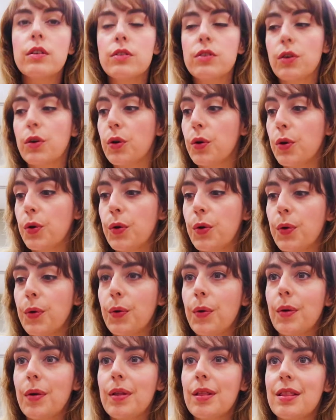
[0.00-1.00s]
So
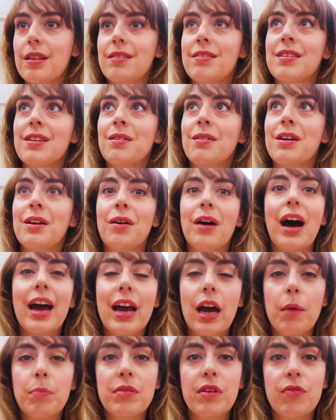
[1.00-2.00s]
the cereal
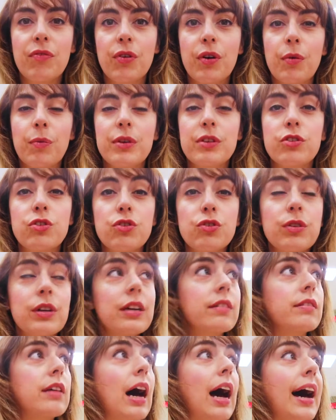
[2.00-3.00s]
I opted for was Trix.